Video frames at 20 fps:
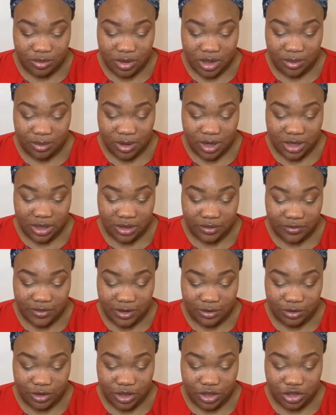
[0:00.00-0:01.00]
applying the
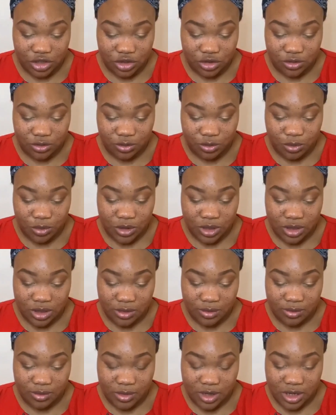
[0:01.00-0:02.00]
foundation
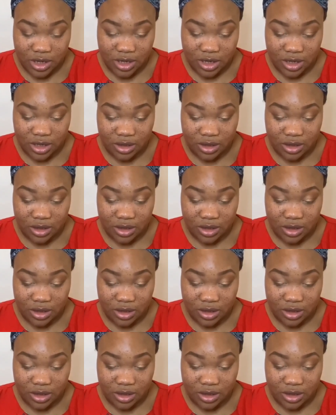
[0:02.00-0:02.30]
with my,